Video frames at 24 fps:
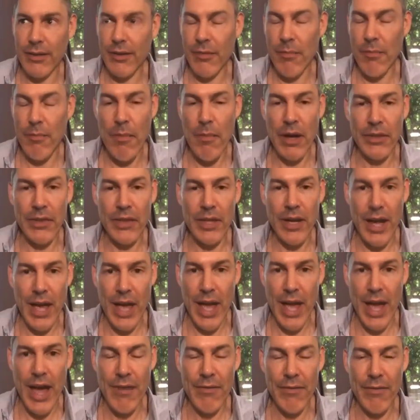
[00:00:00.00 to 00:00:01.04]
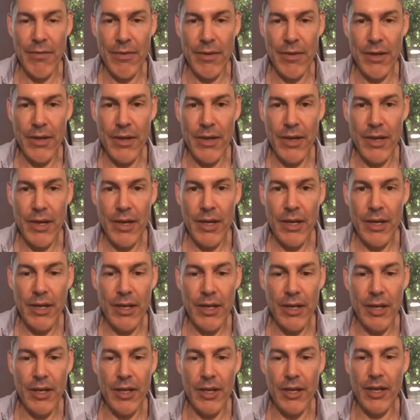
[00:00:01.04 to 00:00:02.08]
month and a half, snapped
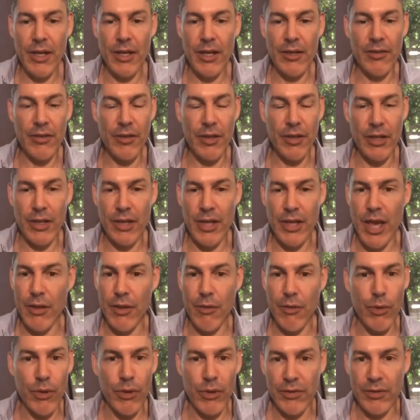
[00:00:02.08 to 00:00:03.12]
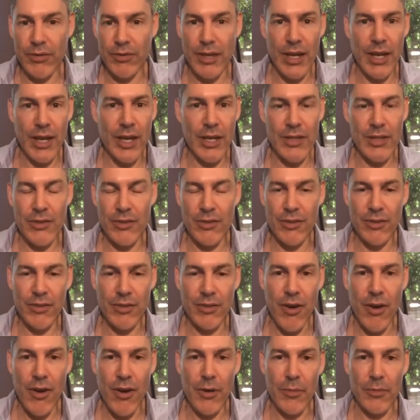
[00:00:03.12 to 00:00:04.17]
up yeah, the real estate agent's just
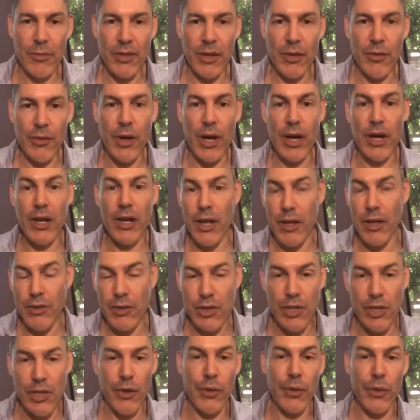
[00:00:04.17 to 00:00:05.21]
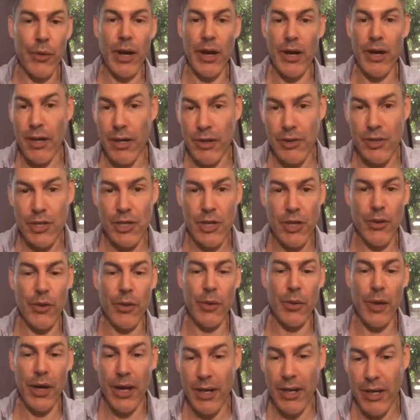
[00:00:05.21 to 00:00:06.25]
calling him saying, "We got another showing. We got another showing.
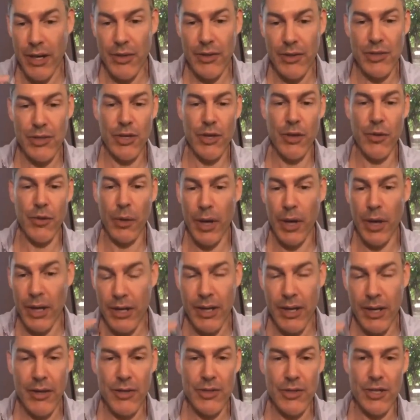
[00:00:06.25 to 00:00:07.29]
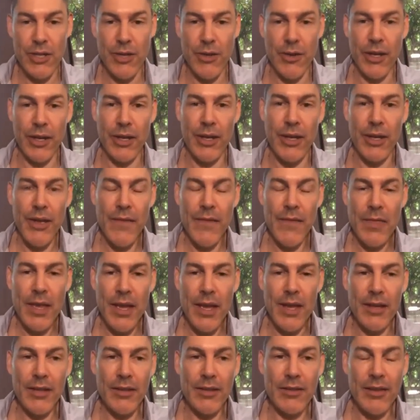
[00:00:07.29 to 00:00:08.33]
Yeah. We got another showing. We got another showing."
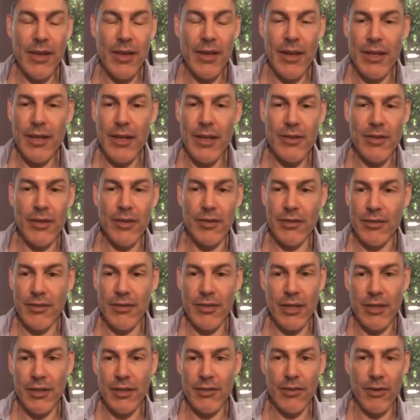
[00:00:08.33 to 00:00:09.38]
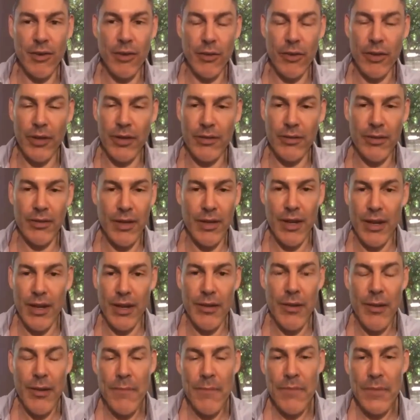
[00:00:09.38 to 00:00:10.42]
And he said he just he sold it.
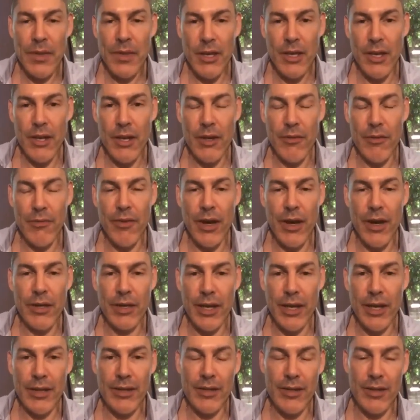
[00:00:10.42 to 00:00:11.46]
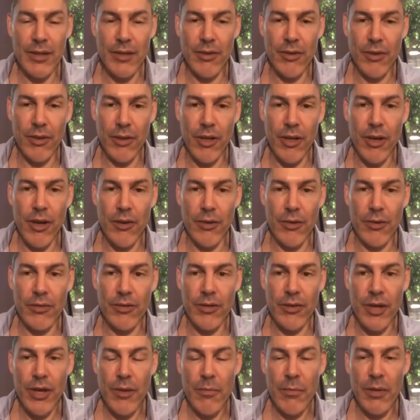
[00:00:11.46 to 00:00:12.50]
Uh, you know, he finally got the deal
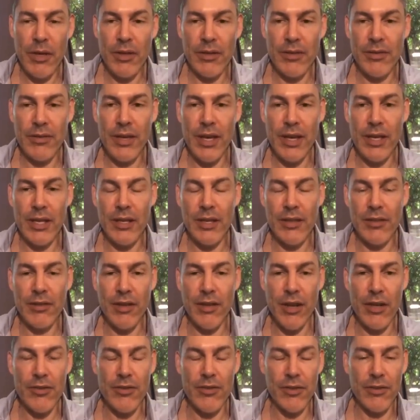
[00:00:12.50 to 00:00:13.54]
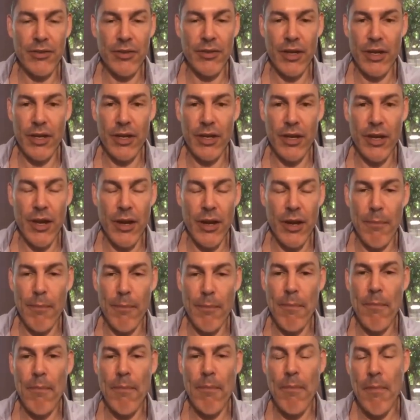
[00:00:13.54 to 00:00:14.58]
closed, but he said he saw just an, a
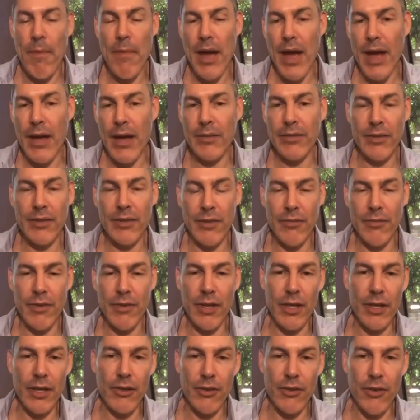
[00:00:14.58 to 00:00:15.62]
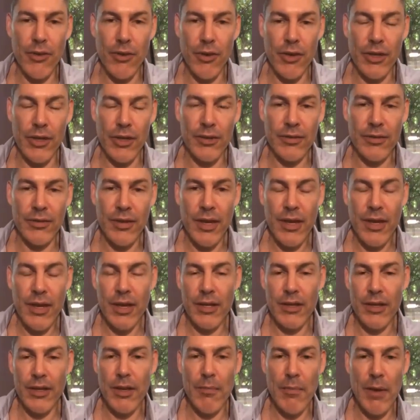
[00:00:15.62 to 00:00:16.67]
massive increase
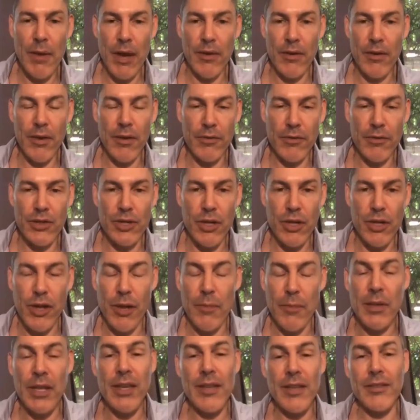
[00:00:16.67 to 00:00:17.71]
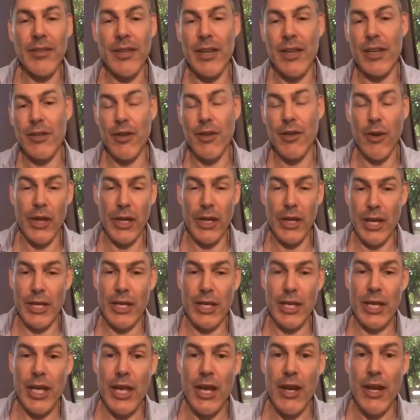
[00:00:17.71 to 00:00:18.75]
in the amount of showing. I mean, he said he'd go like a
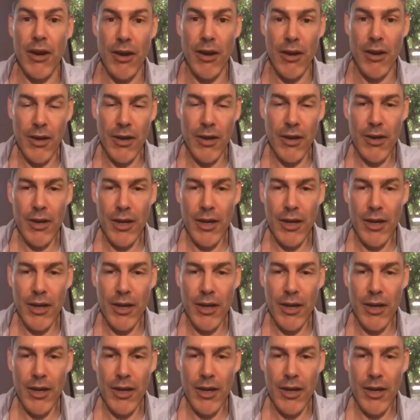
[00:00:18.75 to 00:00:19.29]
year, yeah.